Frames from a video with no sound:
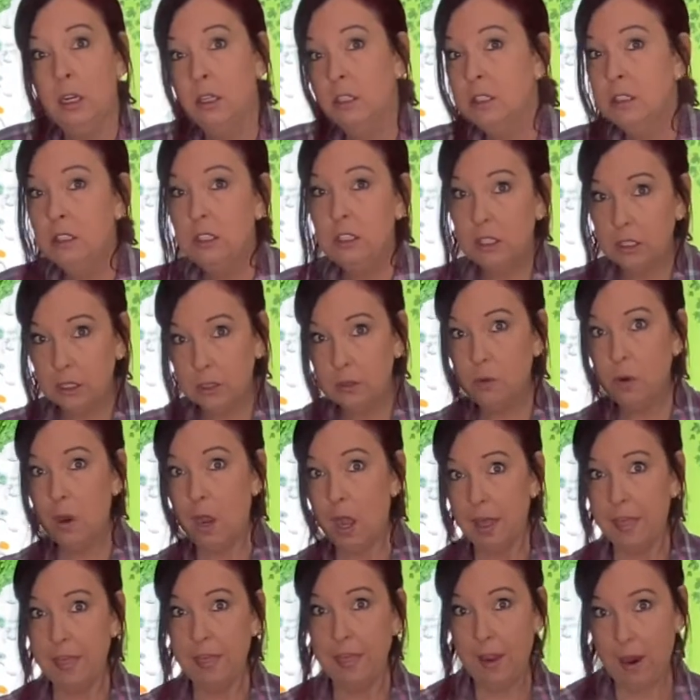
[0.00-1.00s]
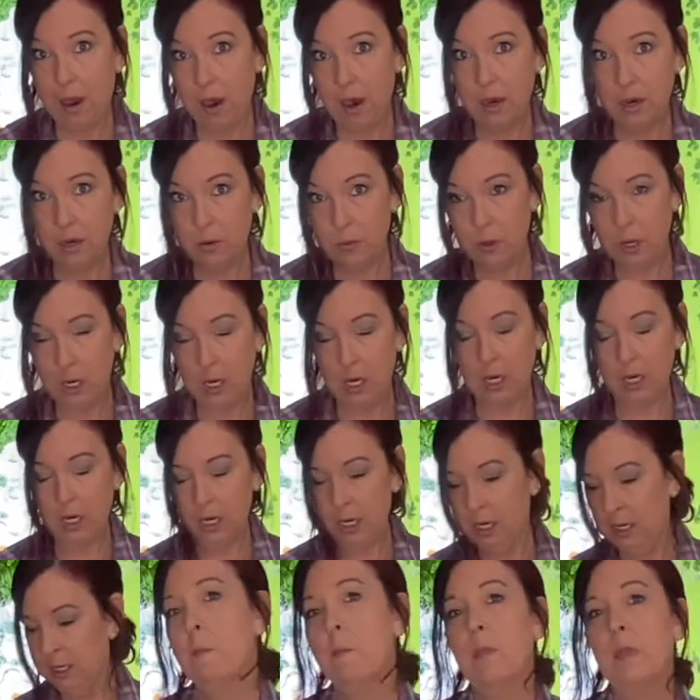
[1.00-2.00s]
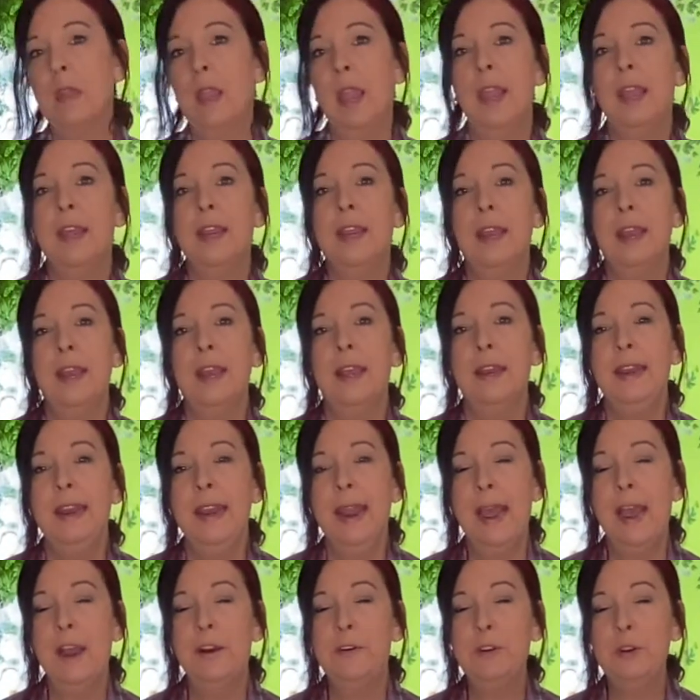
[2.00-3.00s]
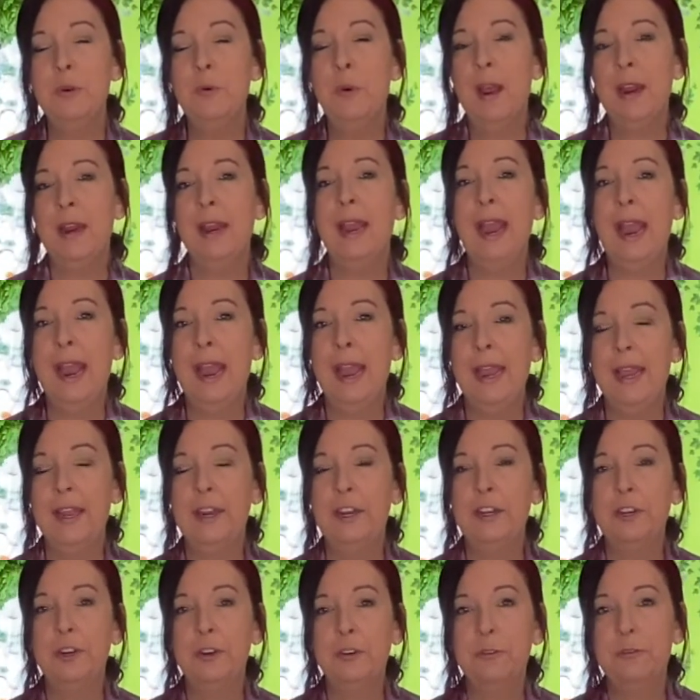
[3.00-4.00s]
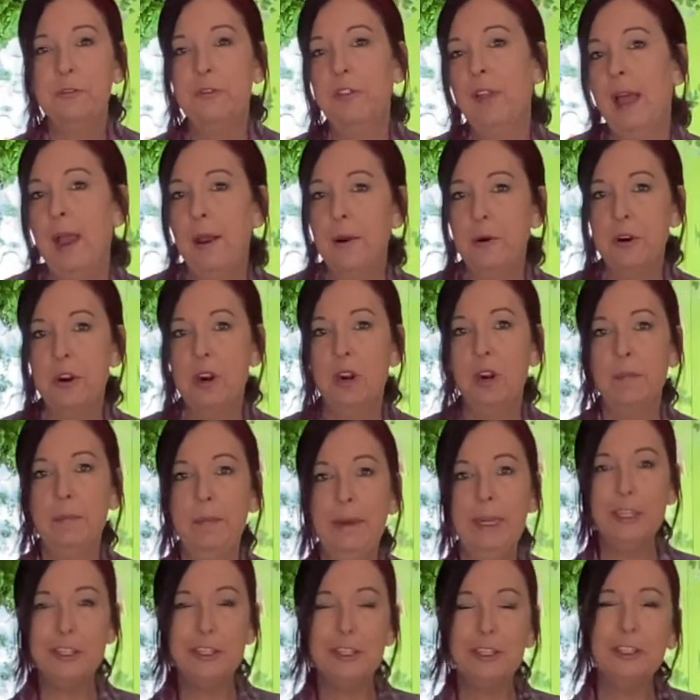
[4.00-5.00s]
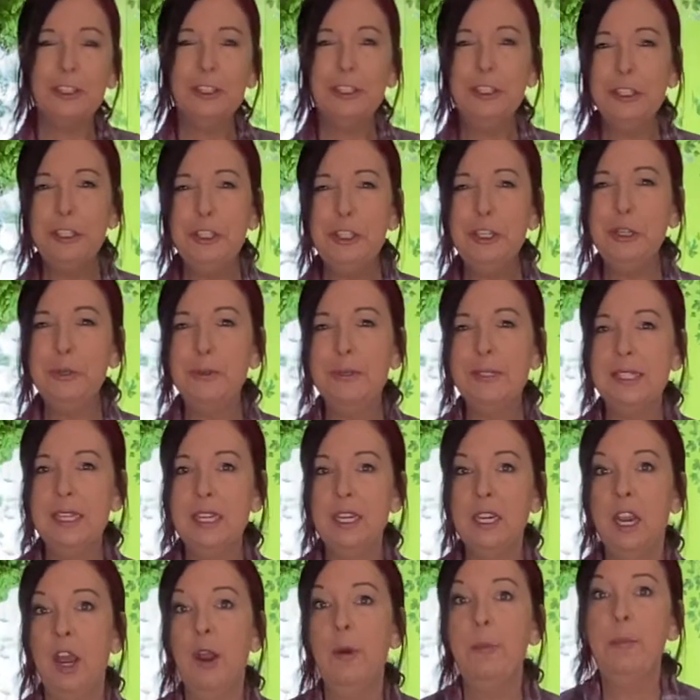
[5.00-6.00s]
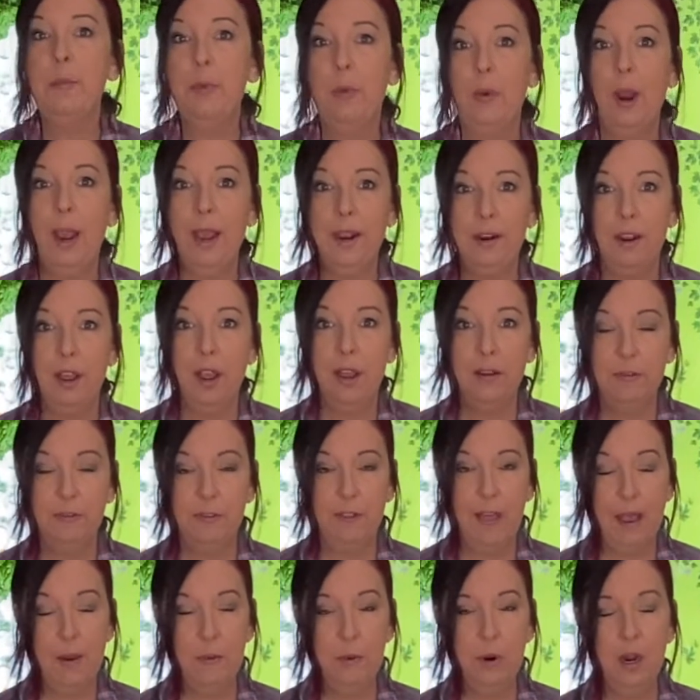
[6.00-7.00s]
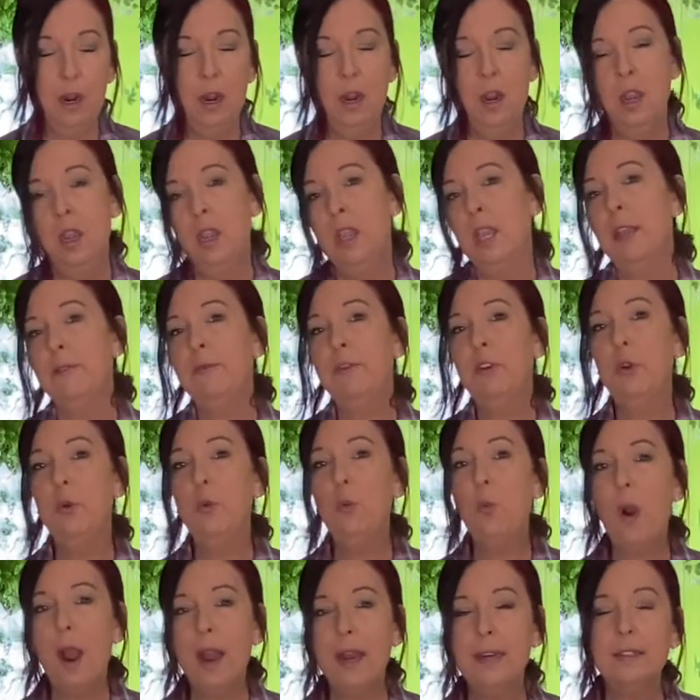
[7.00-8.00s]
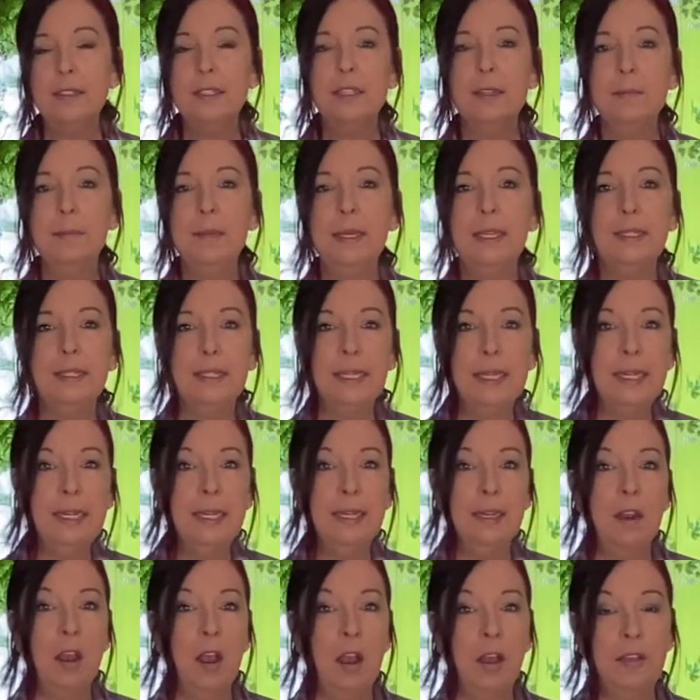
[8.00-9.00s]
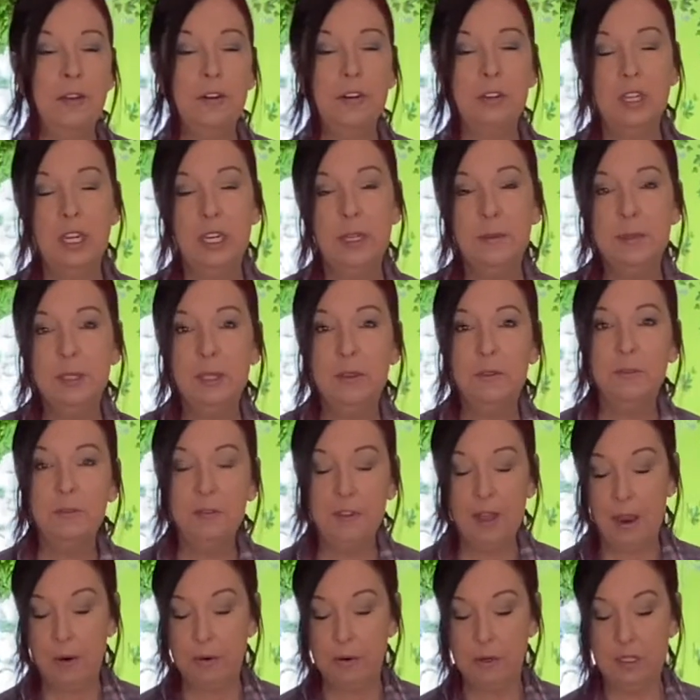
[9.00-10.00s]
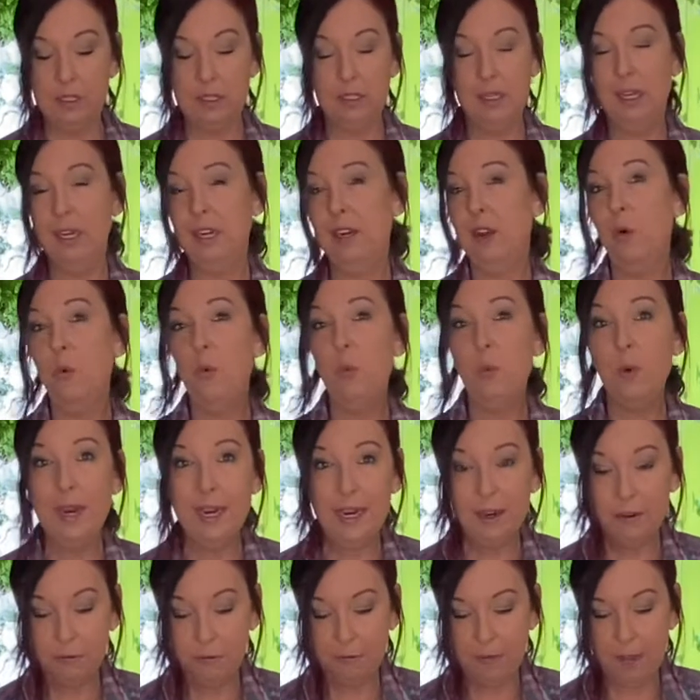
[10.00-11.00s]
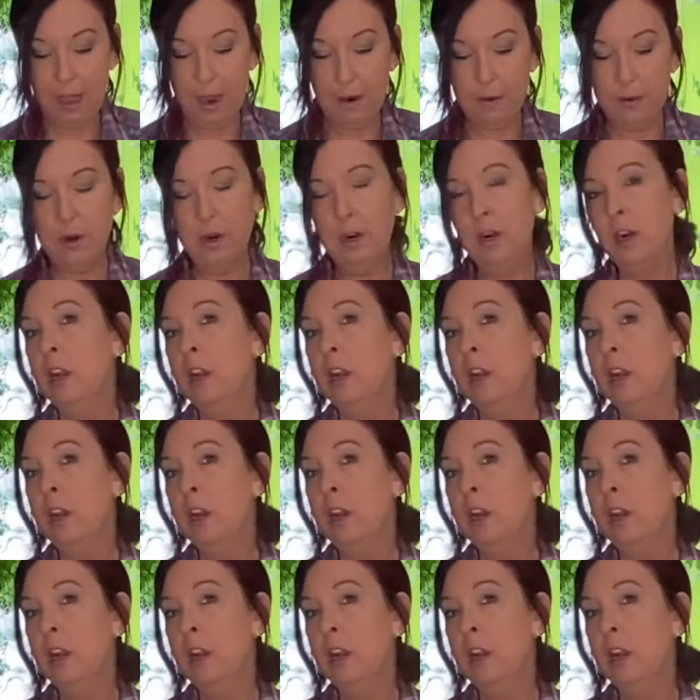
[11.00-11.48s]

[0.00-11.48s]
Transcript: do the hard work. Now you wanna add your flour. Make sure you're using bread flour. If you want to mix in other types of flours like wheat flour,